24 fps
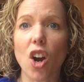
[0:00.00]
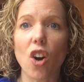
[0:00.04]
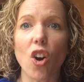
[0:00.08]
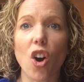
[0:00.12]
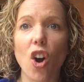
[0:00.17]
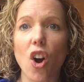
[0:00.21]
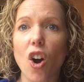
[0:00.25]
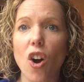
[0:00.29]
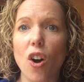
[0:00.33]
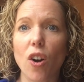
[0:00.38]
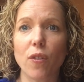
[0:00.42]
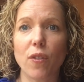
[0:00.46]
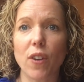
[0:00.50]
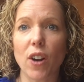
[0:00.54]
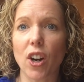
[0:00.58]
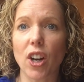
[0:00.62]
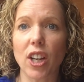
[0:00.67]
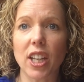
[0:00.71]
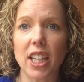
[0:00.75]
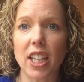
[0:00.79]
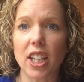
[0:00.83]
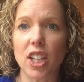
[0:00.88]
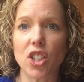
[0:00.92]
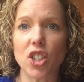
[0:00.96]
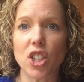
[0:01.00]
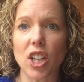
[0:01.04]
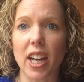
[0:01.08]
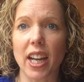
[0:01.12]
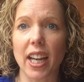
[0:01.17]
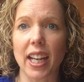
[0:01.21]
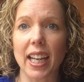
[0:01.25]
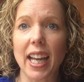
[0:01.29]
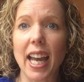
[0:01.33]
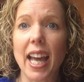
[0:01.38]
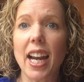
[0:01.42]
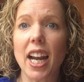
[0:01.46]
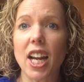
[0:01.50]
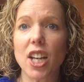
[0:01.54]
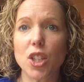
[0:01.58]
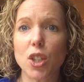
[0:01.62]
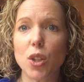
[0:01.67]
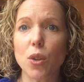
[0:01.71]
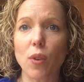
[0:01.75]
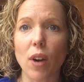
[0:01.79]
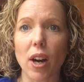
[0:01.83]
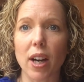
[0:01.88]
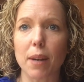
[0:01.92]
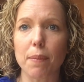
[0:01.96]
are all very ketogenic, and I
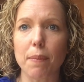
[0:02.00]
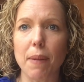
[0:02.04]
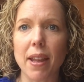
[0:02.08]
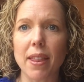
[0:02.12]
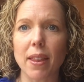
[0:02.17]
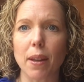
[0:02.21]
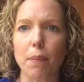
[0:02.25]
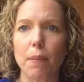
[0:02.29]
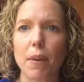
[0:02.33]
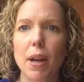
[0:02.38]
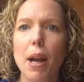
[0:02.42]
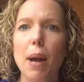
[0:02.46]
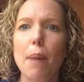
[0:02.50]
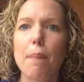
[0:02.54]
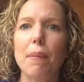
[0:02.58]
do recommend them.